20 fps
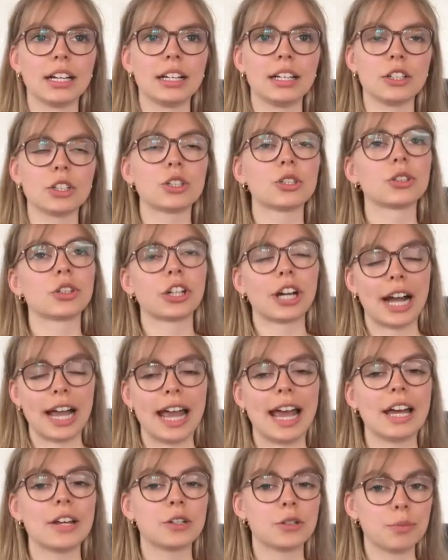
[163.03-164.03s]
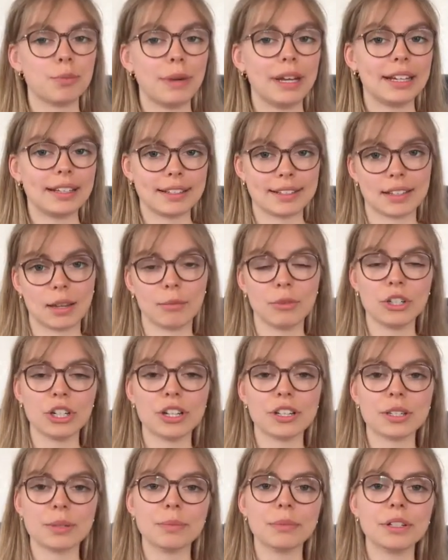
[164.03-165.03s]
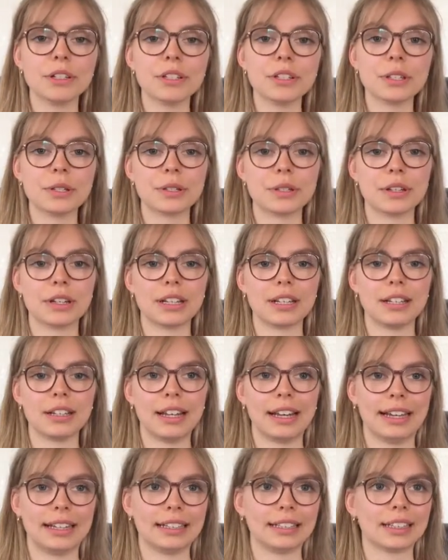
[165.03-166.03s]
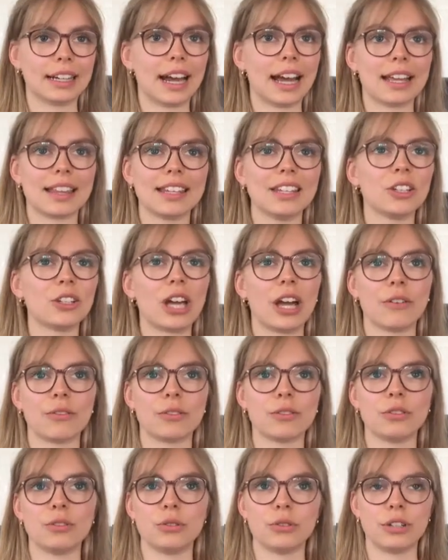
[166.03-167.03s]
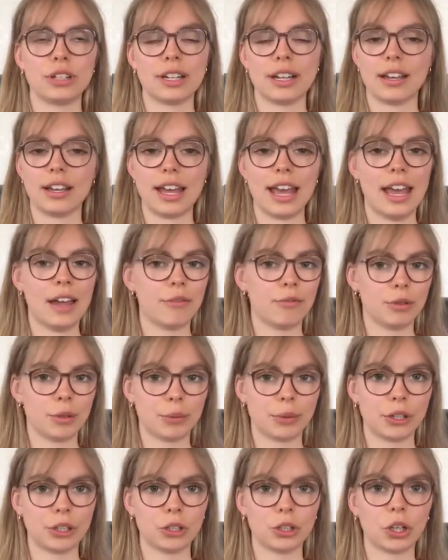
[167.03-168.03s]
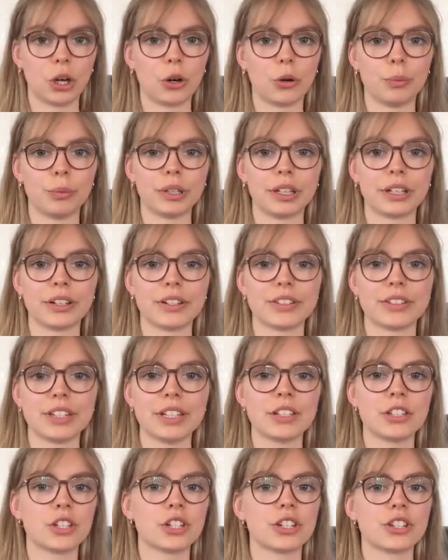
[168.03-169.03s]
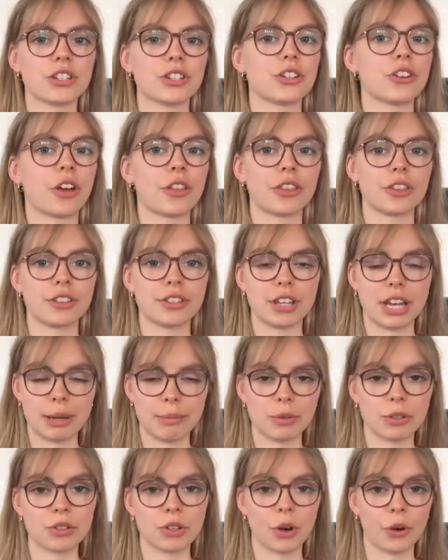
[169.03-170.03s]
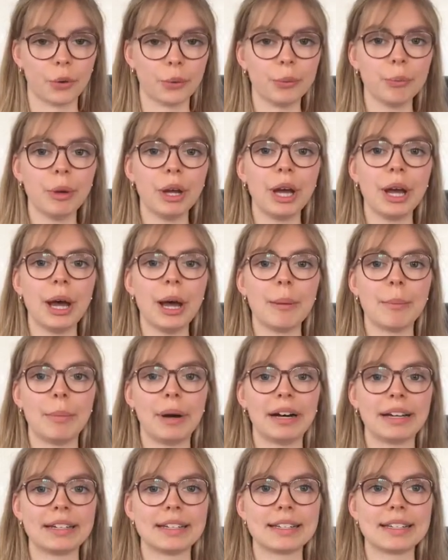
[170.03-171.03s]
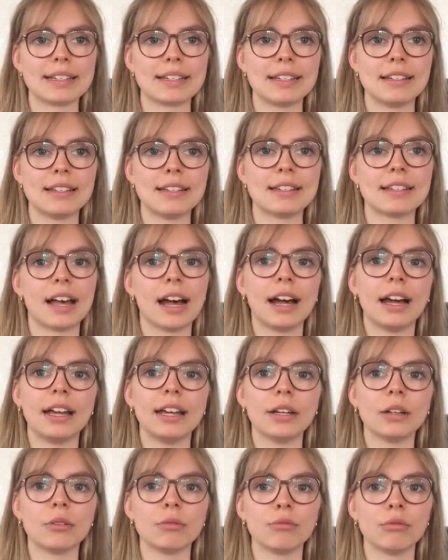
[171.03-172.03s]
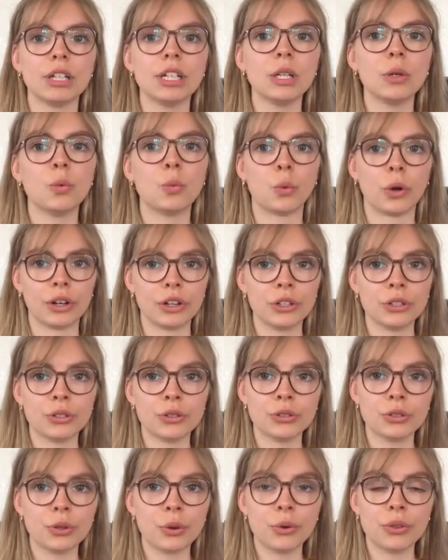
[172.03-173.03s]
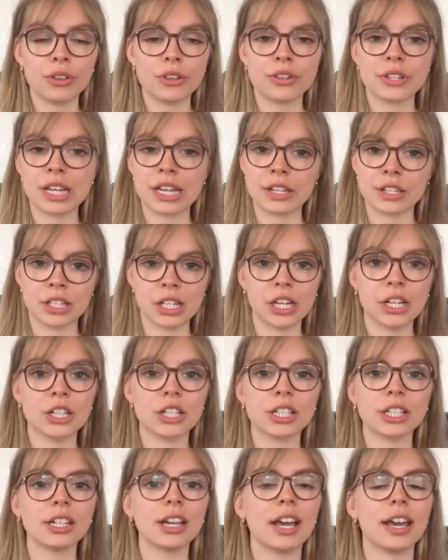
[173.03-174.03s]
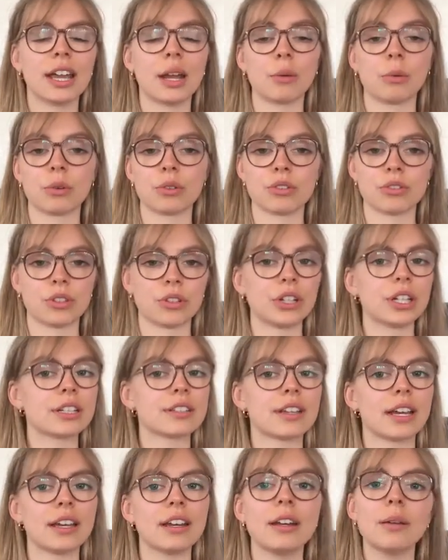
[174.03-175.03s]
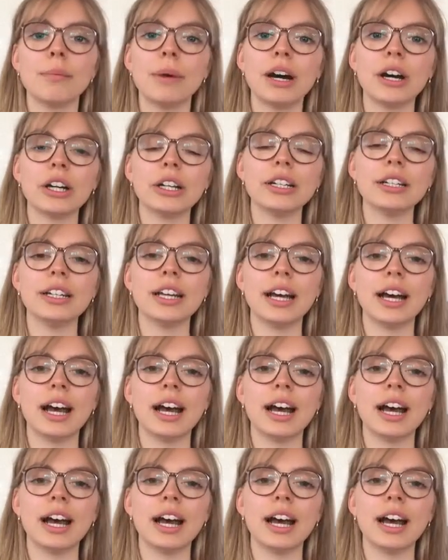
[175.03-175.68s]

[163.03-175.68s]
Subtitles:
sure, I had to make some adjustments. Like, I think you have to do it everywhere you go because it's just not the same as home. But since I really wanted to do this exchange here and I was so excited about it,